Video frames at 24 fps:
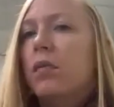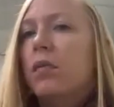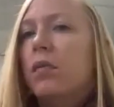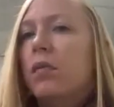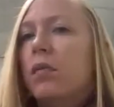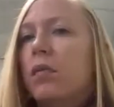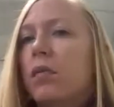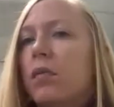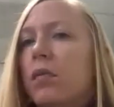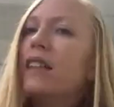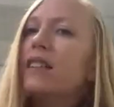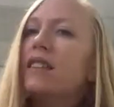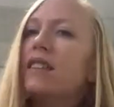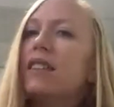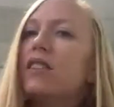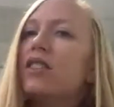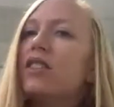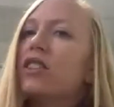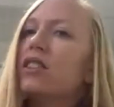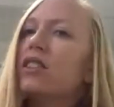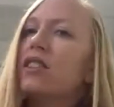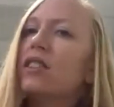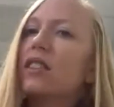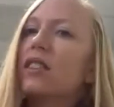tends to
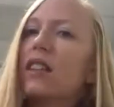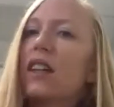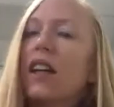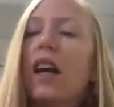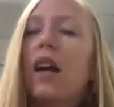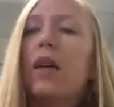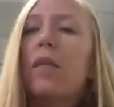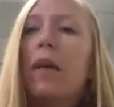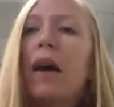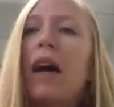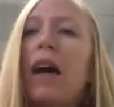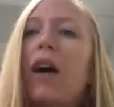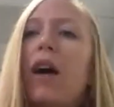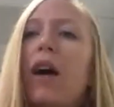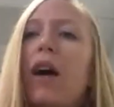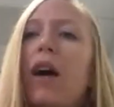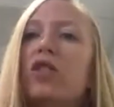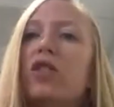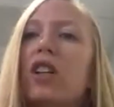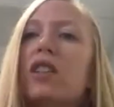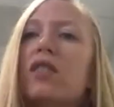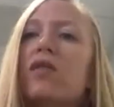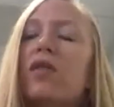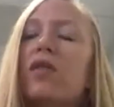just come out
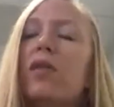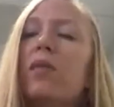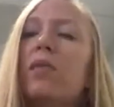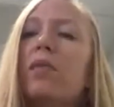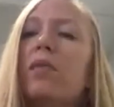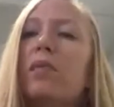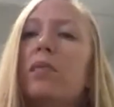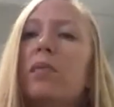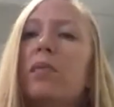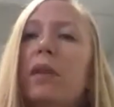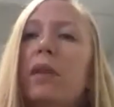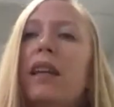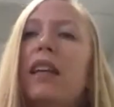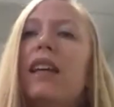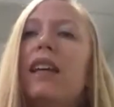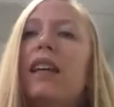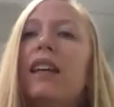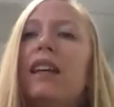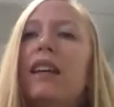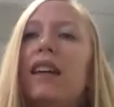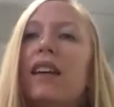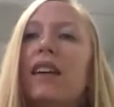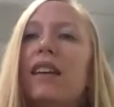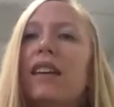just from
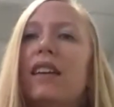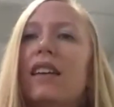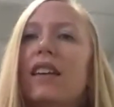being